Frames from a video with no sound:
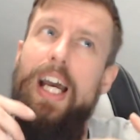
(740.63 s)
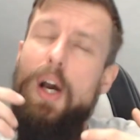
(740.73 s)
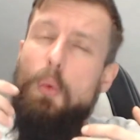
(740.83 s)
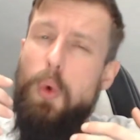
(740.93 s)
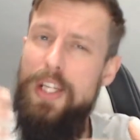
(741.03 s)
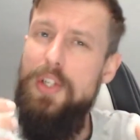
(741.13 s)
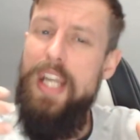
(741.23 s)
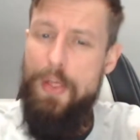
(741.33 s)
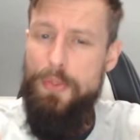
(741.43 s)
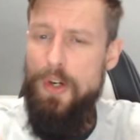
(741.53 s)
when you
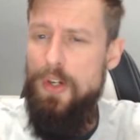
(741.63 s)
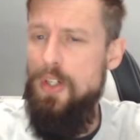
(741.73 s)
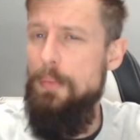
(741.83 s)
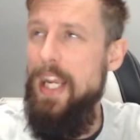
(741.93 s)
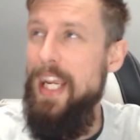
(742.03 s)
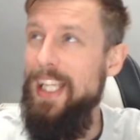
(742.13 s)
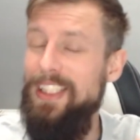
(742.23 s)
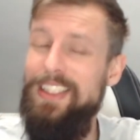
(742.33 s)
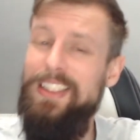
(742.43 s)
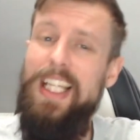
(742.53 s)
get through them, it is
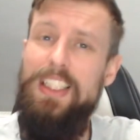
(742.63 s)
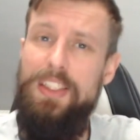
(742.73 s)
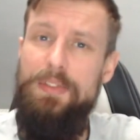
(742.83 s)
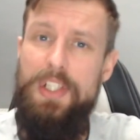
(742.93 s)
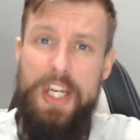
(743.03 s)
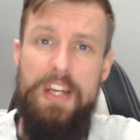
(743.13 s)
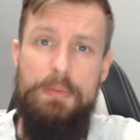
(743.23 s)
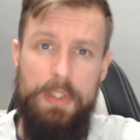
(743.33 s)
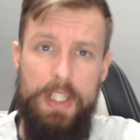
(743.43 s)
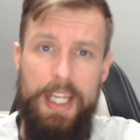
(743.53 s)
a sense of
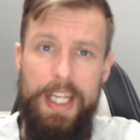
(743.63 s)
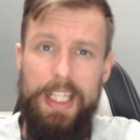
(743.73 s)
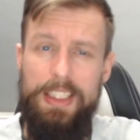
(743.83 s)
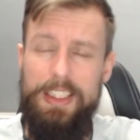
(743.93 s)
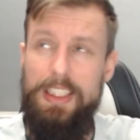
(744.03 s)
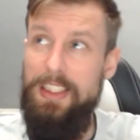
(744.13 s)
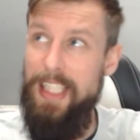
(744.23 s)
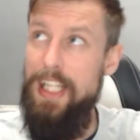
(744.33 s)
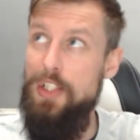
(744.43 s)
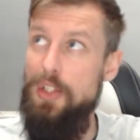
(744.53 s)
achievement. It's a
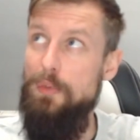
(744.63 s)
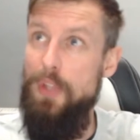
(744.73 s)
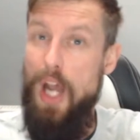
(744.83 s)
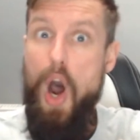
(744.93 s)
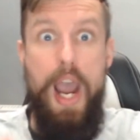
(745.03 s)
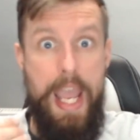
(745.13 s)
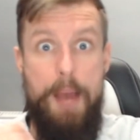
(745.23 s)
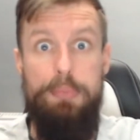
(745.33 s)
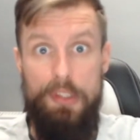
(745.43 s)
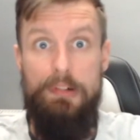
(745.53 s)
sense of, I
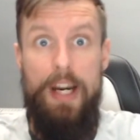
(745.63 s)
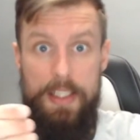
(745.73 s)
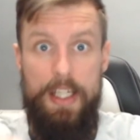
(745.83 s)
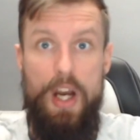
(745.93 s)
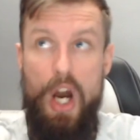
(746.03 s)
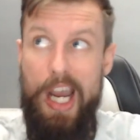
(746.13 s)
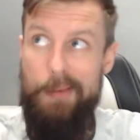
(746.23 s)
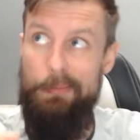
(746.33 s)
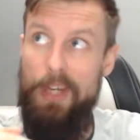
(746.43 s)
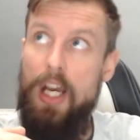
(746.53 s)
am progressing. I
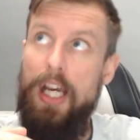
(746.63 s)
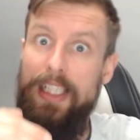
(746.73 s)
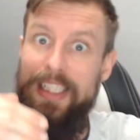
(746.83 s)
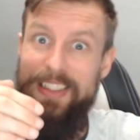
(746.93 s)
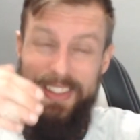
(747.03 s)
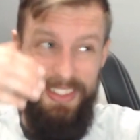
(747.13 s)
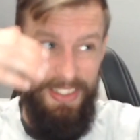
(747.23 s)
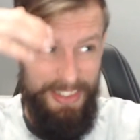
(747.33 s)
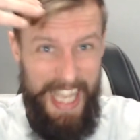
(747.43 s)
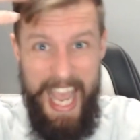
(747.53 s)
am
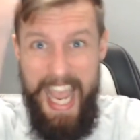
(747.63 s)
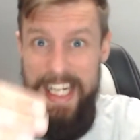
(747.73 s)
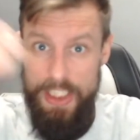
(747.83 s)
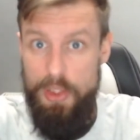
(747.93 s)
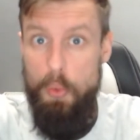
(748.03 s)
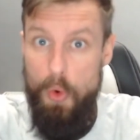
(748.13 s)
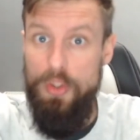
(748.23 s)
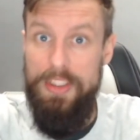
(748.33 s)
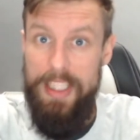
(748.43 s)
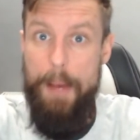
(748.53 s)
heading
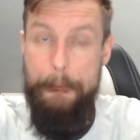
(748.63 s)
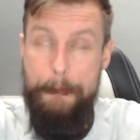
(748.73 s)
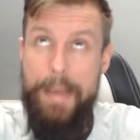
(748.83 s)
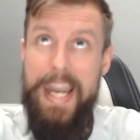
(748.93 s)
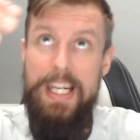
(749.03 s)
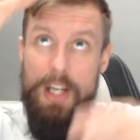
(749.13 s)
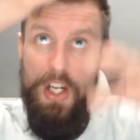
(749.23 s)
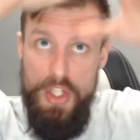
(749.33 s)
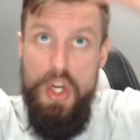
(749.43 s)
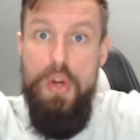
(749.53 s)
towards that main
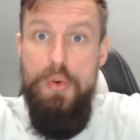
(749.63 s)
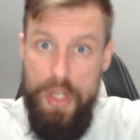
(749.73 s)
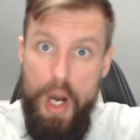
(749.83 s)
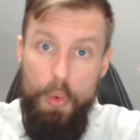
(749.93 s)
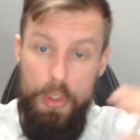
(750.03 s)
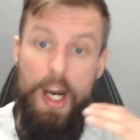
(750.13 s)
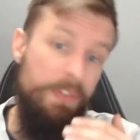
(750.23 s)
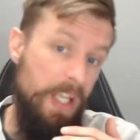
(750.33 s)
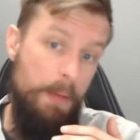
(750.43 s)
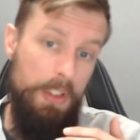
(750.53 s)
huge goal that I've
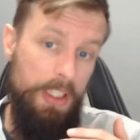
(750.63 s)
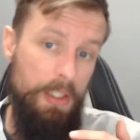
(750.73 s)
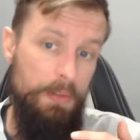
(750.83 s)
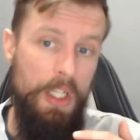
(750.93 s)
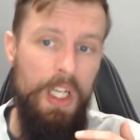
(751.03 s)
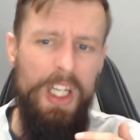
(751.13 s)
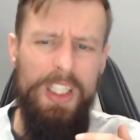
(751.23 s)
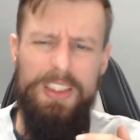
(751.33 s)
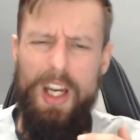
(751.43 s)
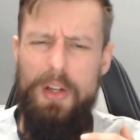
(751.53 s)
set myself.
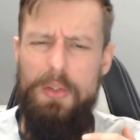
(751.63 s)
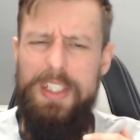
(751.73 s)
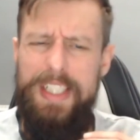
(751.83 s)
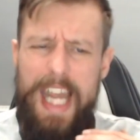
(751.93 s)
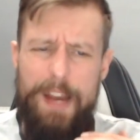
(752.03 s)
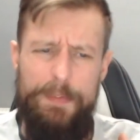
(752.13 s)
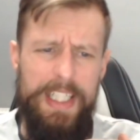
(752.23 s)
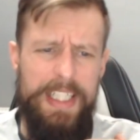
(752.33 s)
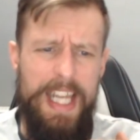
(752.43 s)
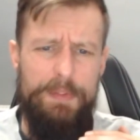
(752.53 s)
So
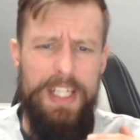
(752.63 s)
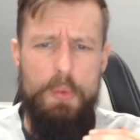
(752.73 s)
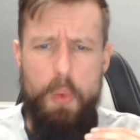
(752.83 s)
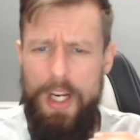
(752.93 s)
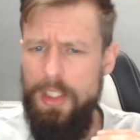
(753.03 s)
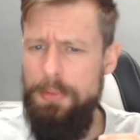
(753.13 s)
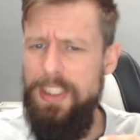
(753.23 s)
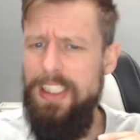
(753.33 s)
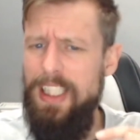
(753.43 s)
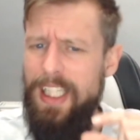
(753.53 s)
definitely
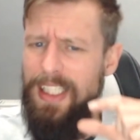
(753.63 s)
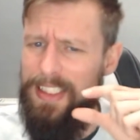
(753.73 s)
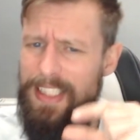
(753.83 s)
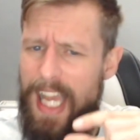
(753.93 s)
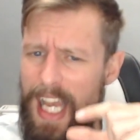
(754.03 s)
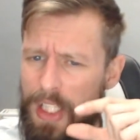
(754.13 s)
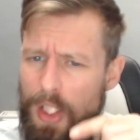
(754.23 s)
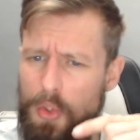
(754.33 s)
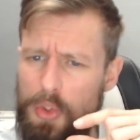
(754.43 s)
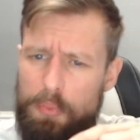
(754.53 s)
100% set
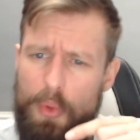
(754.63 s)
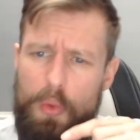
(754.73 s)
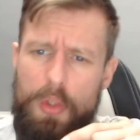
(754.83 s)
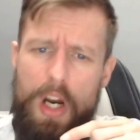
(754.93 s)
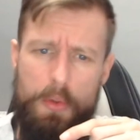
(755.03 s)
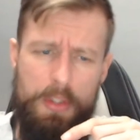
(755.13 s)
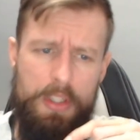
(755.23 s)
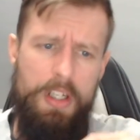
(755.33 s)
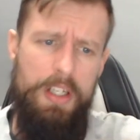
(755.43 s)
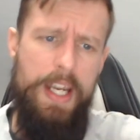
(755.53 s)
those small
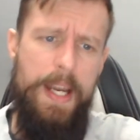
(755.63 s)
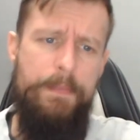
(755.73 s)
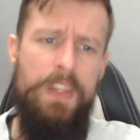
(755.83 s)
goals, okay?